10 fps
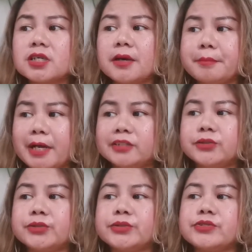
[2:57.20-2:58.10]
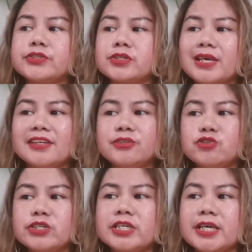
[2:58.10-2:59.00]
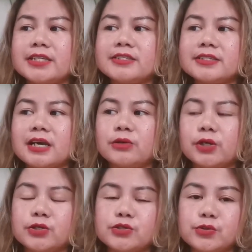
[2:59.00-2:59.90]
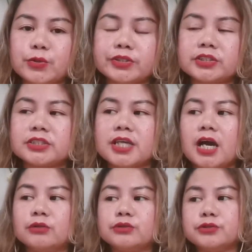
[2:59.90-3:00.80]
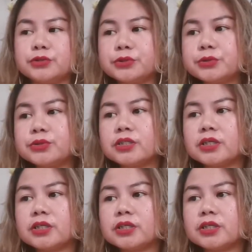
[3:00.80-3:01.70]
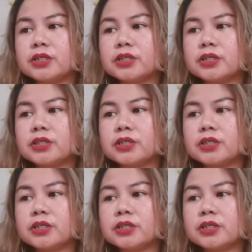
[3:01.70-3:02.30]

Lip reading: matters, energy, and sound are sorted out through the vibration